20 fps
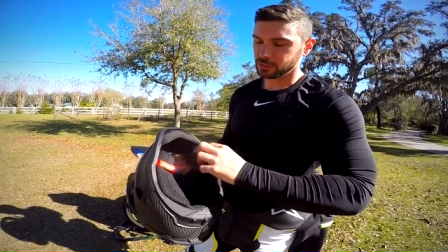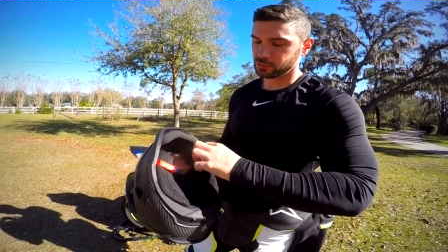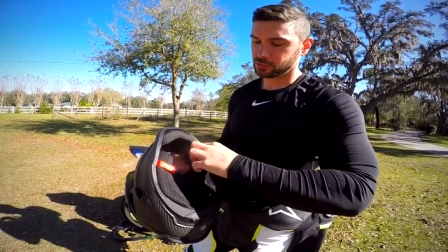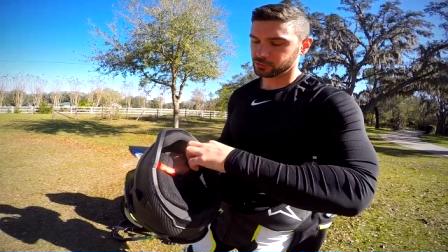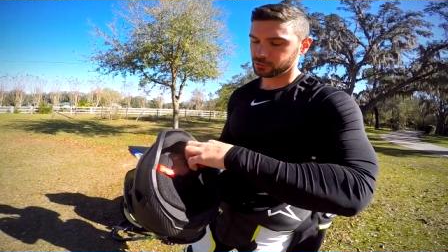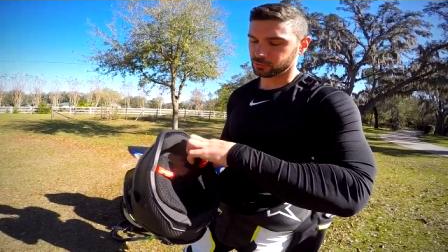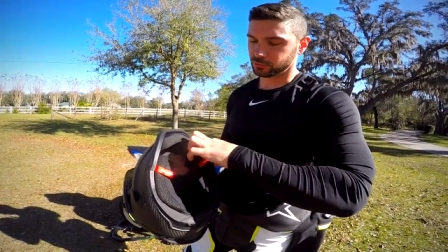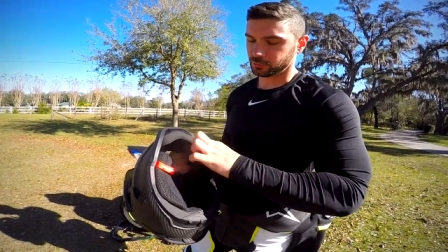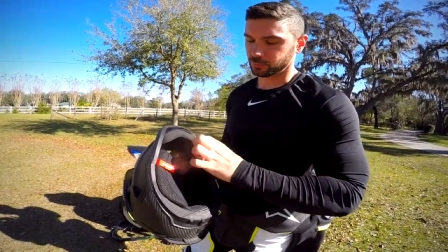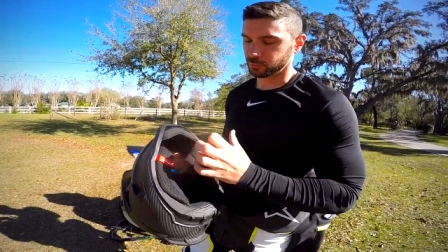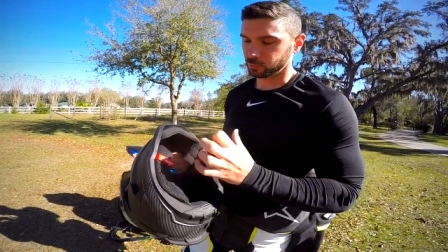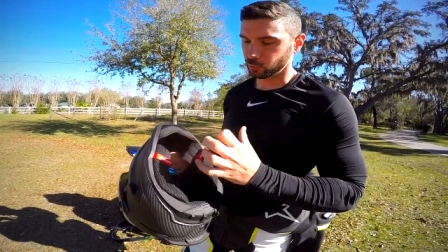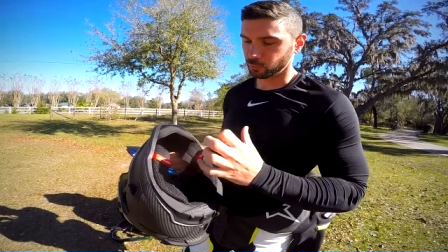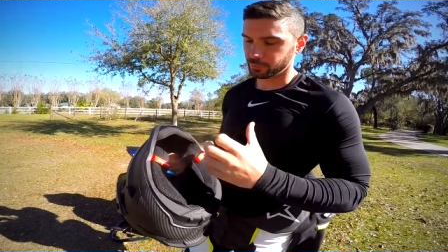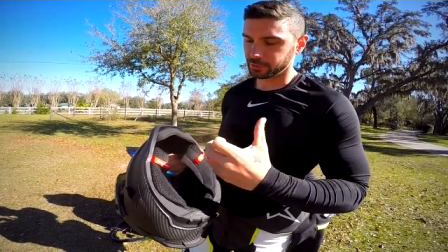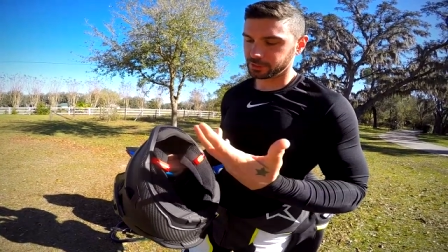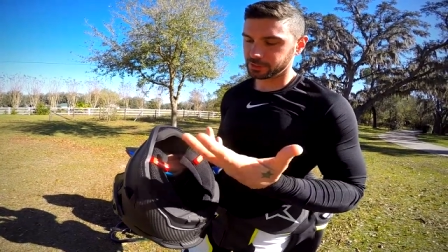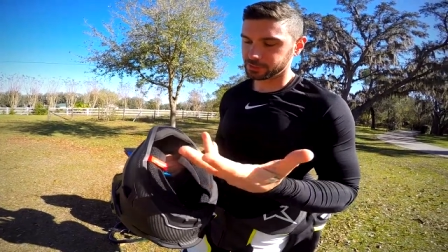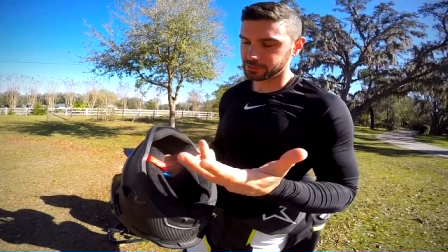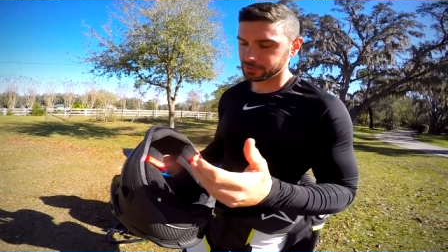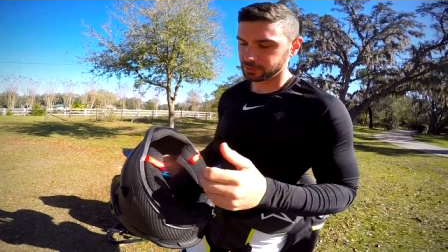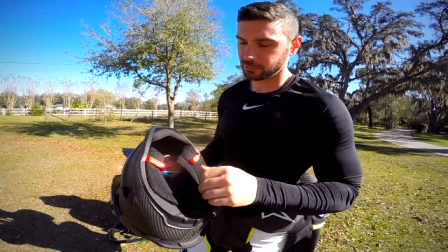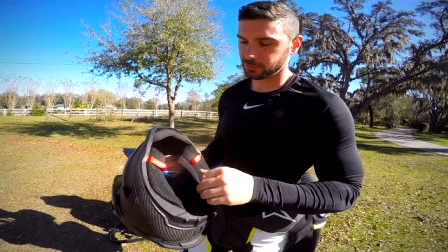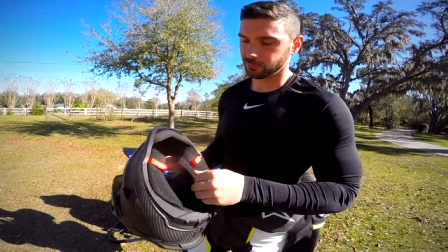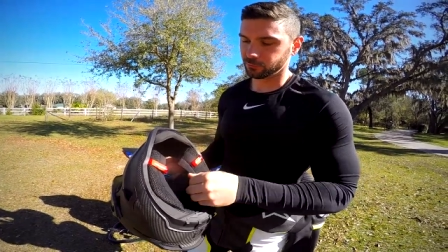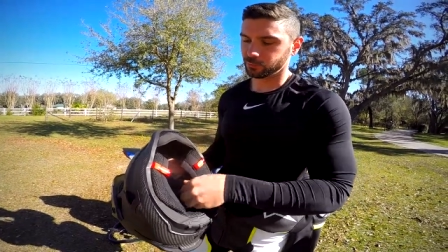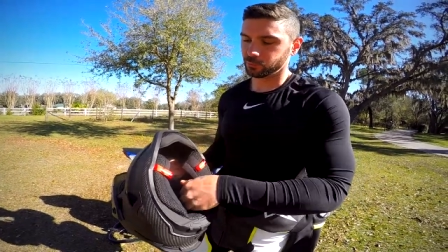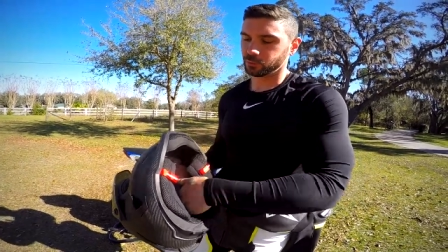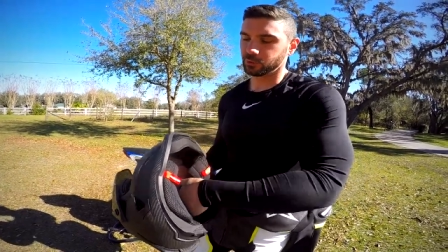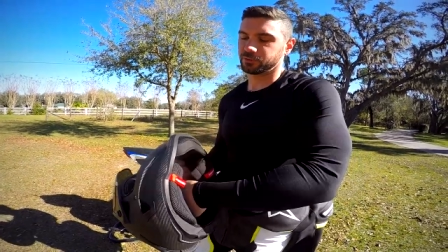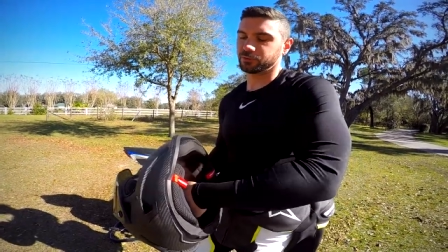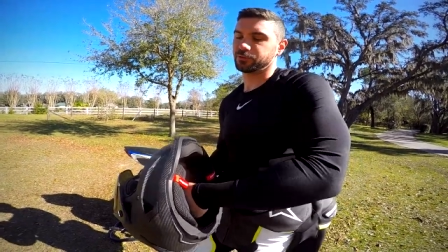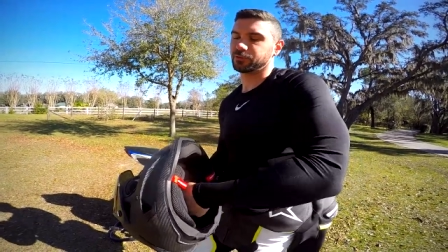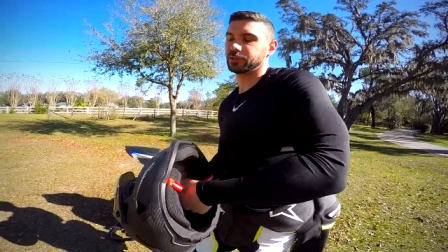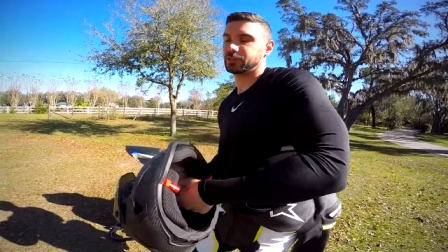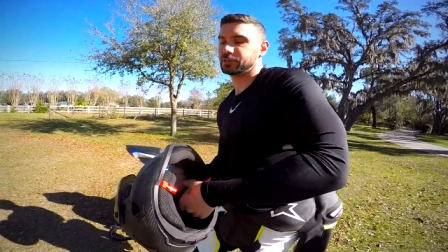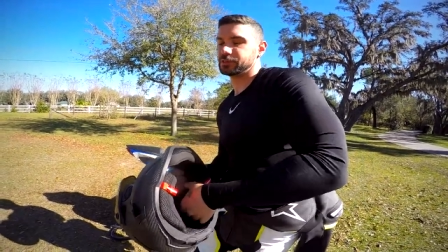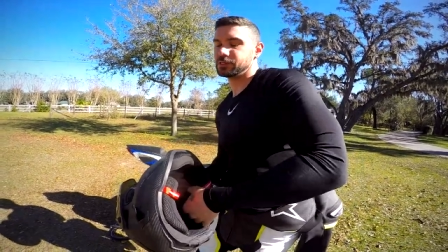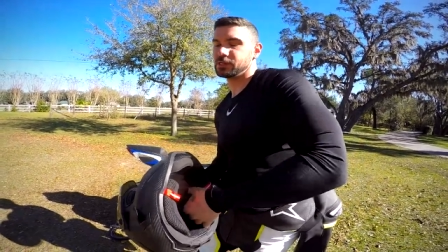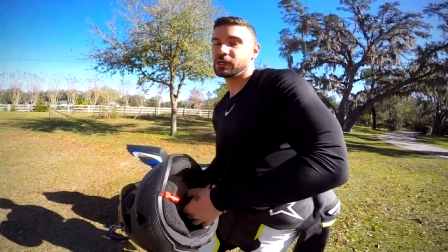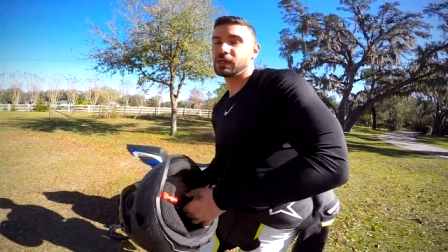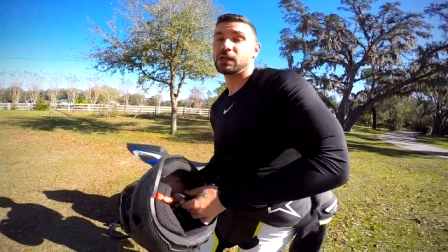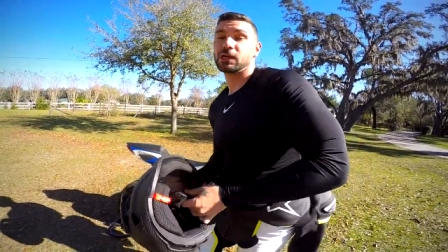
So you pull these, quick release.